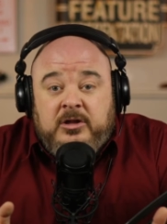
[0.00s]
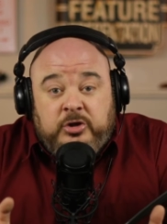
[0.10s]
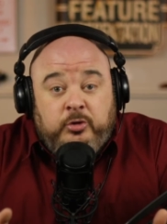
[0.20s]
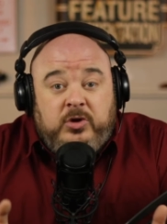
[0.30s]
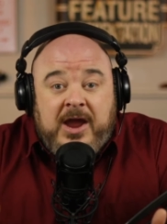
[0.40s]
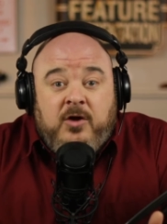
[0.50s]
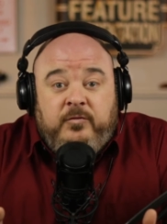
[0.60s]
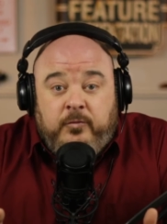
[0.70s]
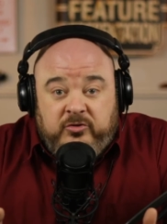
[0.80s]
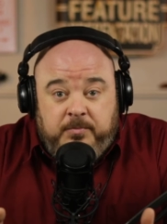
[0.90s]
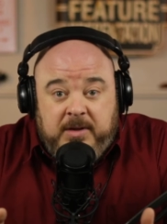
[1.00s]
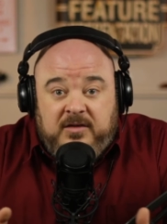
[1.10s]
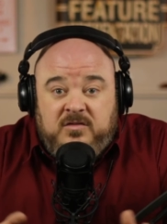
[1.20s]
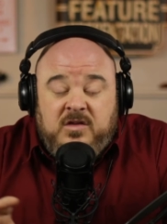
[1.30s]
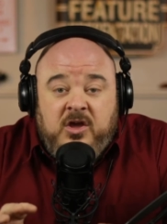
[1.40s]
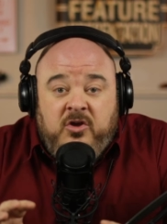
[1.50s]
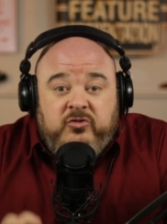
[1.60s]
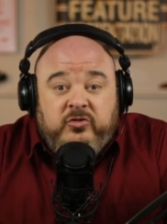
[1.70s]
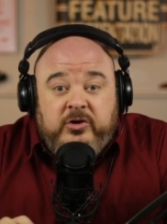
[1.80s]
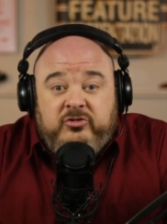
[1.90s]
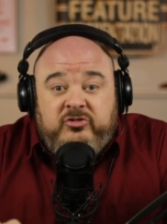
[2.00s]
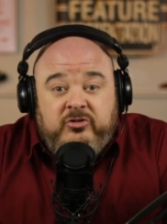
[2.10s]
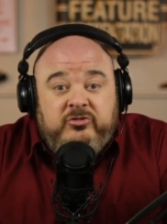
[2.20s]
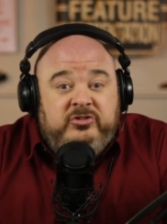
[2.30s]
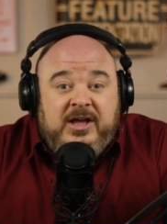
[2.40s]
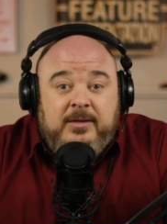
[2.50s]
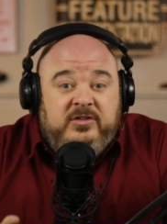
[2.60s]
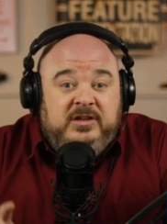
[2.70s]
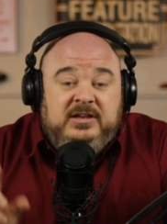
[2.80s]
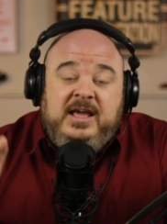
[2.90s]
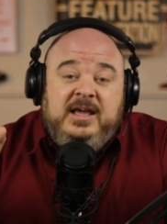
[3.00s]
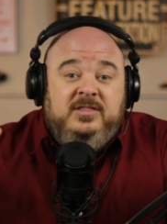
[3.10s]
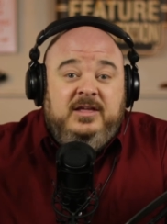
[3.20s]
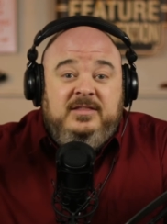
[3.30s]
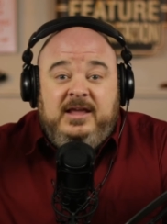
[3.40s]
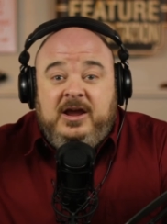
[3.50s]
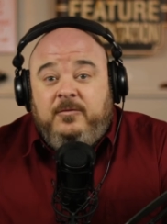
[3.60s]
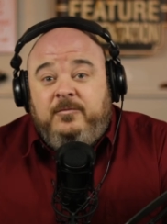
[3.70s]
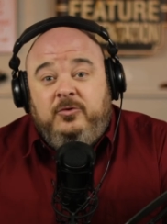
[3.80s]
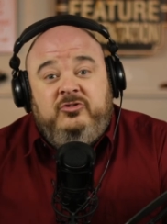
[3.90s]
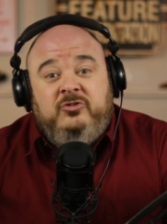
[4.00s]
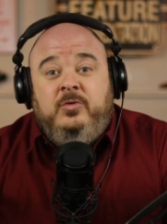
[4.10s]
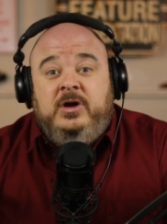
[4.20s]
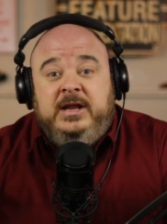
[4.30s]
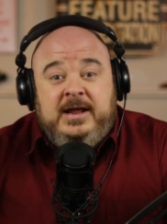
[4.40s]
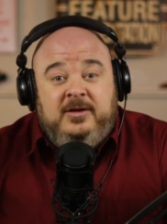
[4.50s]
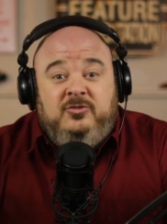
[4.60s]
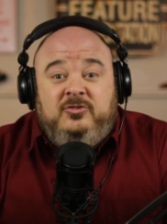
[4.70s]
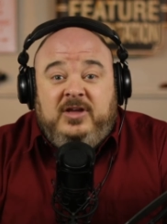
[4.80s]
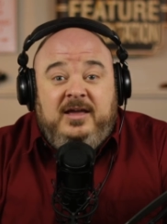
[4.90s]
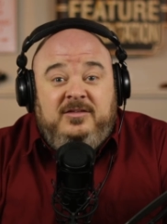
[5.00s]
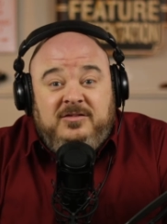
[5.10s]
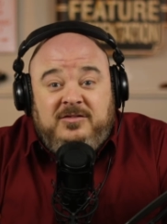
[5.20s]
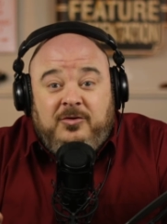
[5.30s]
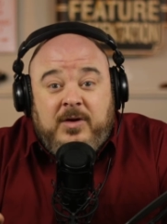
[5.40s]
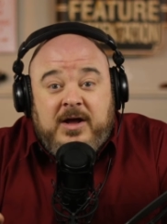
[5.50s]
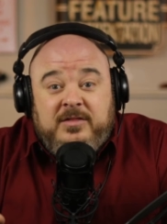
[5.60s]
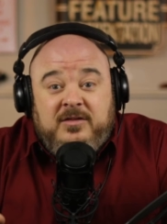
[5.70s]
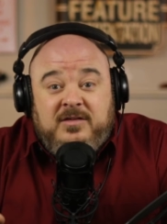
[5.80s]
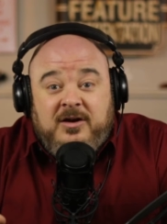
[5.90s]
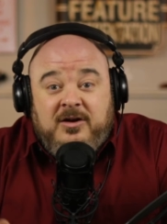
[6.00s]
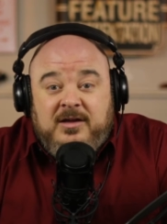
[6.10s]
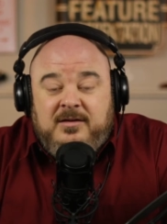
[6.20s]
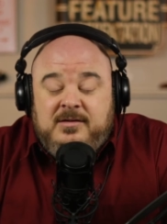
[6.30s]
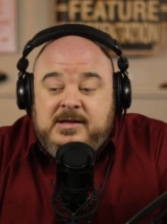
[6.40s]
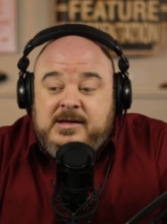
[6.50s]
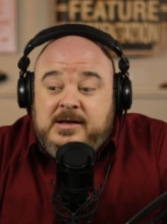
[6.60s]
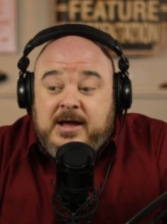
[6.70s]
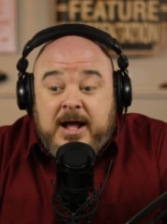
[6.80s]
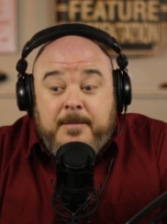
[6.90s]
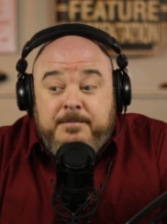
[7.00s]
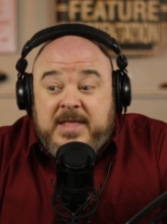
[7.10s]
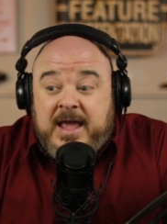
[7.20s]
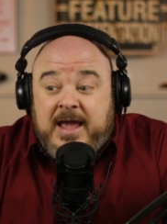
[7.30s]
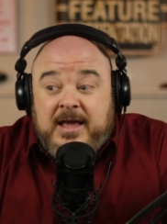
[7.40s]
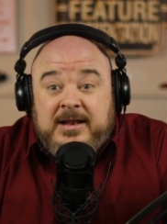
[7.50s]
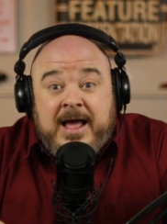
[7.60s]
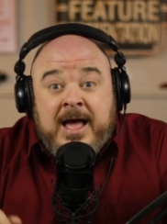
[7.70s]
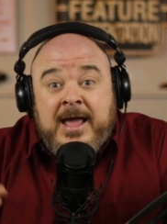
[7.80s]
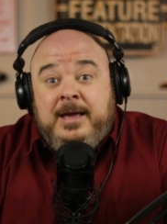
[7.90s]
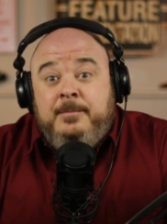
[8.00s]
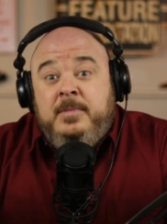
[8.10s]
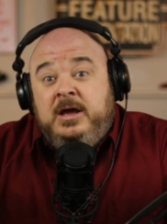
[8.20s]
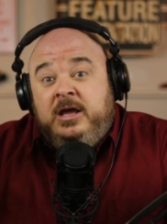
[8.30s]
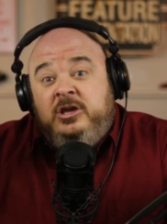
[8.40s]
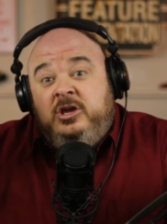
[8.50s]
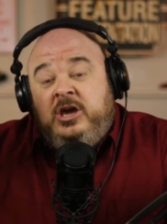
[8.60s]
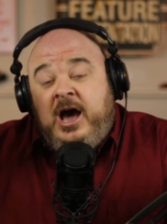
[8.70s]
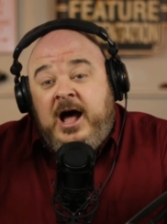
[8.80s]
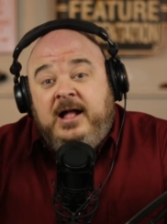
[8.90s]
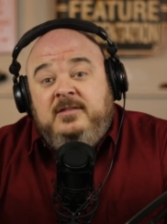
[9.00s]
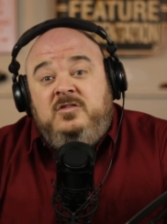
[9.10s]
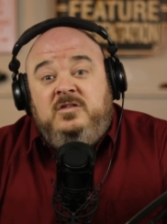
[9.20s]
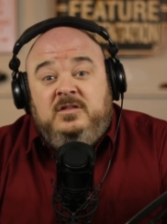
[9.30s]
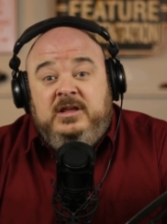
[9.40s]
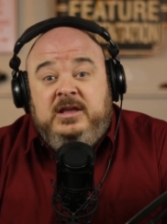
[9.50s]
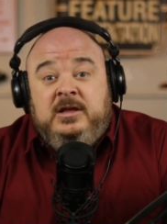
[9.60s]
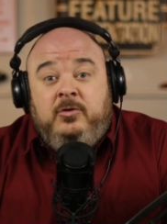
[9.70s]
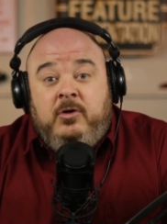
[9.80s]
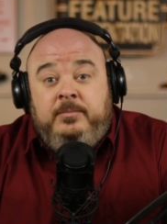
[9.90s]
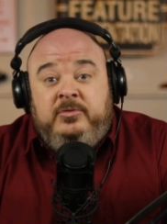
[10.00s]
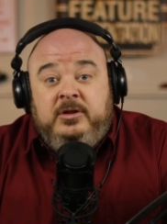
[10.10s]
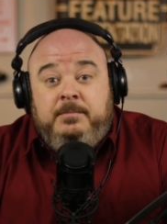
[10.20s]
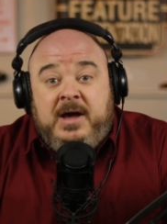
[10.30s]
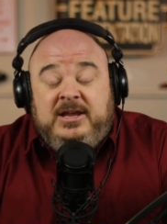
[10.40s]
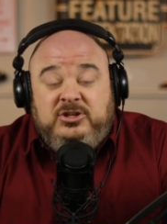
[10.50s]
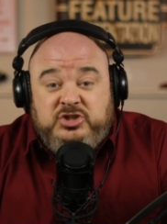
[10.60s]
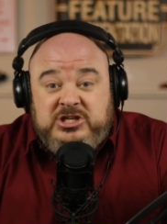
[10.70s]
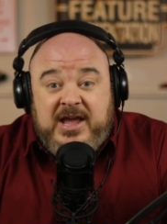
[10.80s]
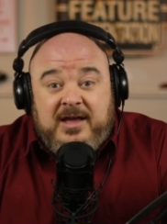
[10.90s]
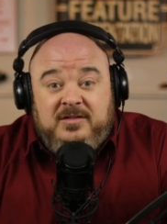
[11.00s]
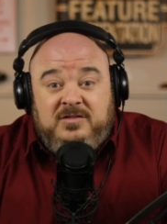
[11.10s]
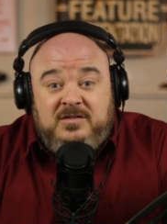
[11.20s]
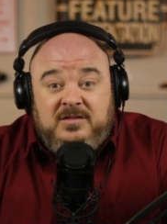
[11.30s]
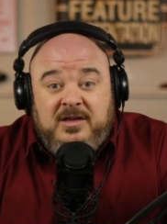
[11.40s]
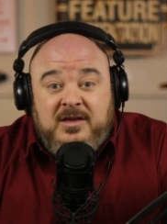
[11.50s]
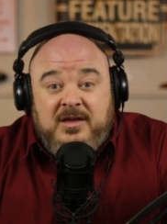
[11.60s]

Luke Air Force Base. So there are certain times of the day that the Air Force are running exercises around this area. And I am constantly interrupted by jets